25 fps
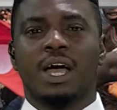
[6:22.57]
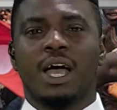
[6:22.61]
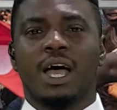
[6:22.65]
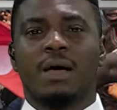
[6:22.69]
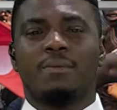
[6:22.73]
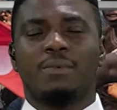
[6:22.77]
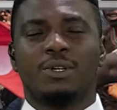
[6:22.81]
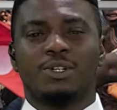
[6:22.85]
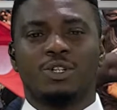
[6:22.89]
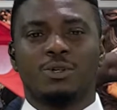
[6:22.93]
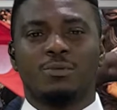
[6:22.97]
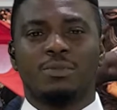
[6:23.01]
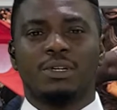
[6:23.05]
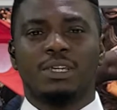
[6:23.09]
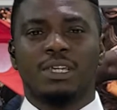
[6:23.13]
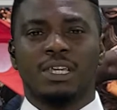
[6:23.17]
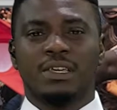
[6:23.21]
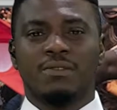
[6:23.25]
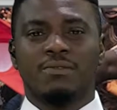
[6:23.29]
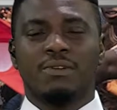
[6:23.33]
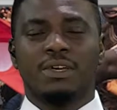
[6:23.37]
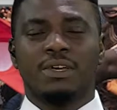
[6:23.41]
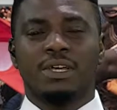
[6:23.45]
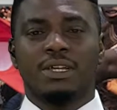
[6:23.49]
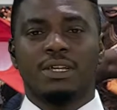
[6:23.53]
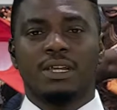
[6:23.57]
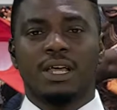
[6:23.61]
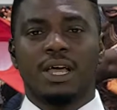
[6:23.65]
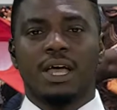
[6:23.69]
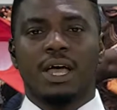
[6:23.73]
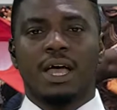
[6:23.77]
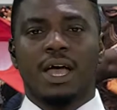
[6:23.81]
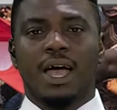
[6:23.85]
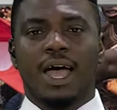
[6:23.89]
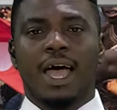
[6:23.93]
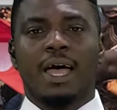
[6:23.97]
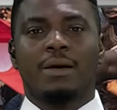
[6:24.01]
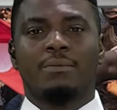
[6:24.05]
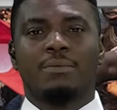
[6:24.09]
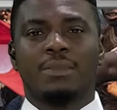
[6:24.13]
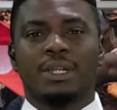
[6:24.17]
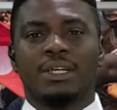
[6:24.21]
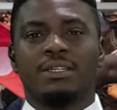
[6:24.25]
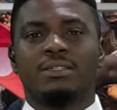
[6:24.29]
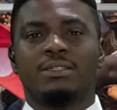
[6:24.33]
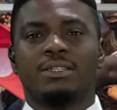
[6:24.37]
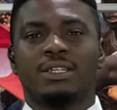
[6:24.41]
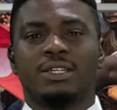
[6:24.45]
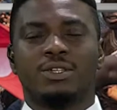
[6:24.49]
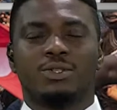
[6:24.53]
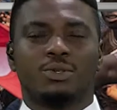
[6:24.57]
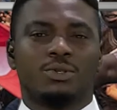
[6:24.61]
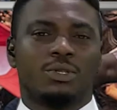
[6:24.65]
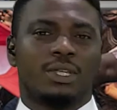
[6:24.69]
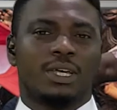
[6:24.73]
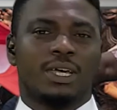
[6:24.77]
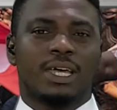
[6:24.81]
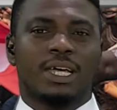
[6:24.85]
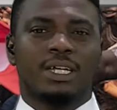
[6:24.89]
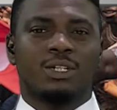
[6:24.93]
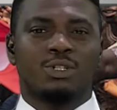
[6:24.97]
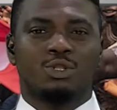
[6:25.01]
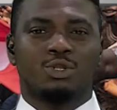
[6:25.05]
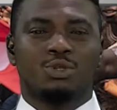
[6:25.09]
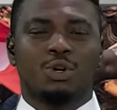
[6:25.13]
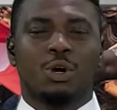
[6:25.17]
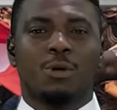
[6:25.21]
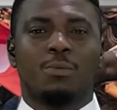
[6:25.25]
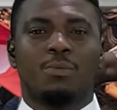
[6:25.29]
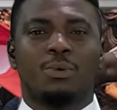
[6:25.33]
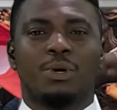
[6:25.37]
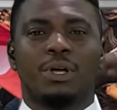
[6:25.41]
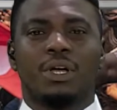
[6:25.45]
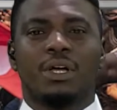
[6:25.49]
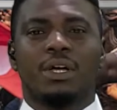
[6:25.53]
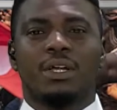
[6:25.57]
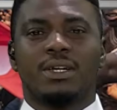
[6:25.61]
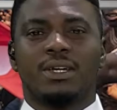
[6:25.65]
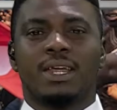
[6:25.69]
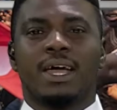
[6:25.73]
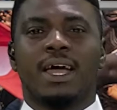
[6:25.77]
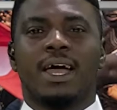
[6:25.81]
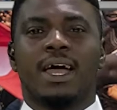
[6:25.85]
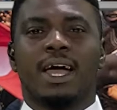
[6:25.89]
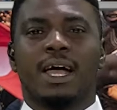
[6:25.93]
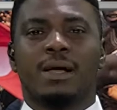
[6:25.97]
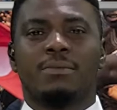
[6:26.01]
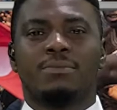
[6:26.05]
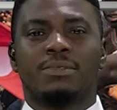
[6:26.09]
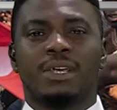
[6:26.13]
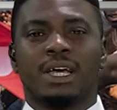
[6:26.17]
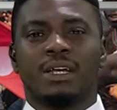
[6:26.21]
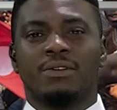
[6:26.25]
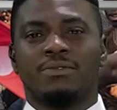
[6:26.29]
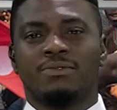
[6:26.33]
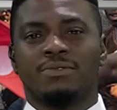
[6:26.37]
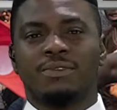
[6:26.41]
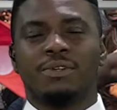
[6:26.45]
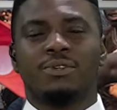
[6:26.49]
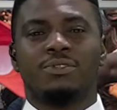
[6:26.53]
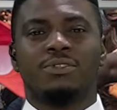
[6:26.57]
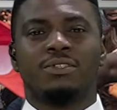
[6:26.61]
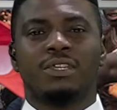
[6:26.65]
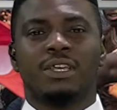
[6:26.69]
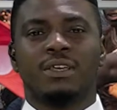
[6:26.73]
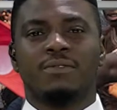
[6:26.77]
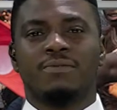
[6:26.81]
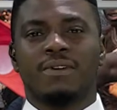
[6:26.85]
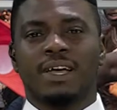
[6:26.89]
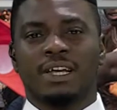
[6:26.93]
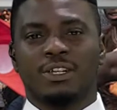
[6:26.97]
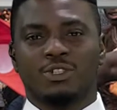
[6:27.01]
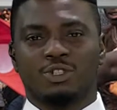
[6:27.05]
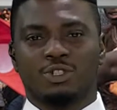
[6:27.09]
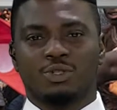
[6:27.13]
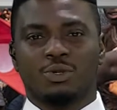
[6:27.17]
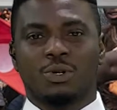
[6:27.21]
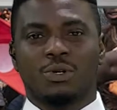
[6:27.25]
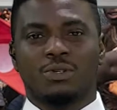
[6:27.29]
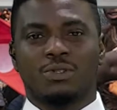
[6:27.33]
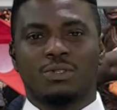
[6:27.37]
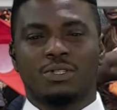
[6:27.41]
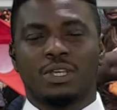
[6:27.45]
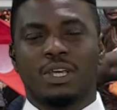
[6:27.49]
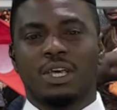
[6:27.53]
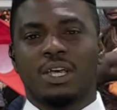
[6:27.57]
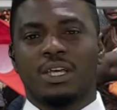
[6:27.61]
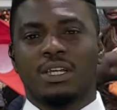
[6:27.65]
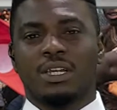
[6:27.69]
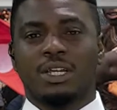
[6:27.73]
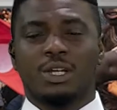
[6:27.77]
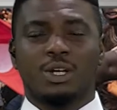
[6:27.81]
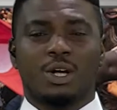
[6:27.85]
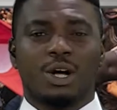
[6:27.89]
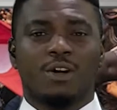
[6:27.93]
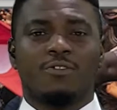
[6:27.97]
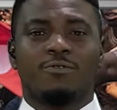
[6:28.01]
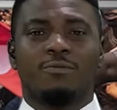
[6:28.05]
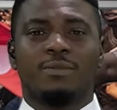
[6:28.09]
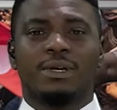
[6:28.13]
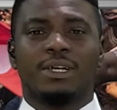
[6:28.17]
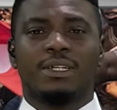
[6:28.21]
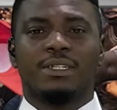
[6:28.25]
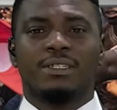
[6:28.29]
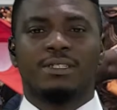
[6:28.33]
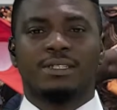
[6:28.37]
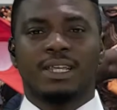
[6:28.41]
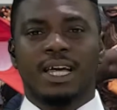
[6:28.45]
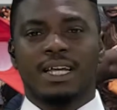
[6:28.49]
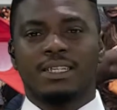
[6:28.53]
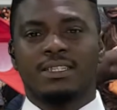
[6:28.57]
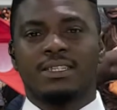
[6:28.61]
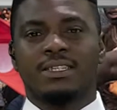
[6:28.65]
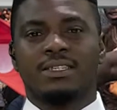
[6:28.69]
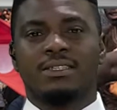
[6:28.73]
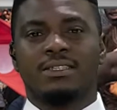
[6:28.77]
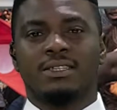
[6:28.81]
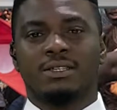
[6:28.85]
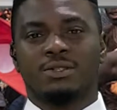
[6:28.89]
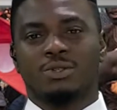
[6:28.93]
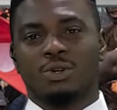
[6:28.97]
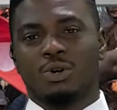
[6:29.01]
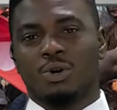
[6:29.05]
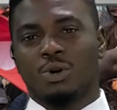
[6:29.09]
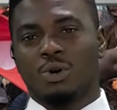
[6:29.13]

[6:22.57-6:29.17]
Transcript: they should be given amnesty so they can drop their arms and feel safe and trust the government. That is his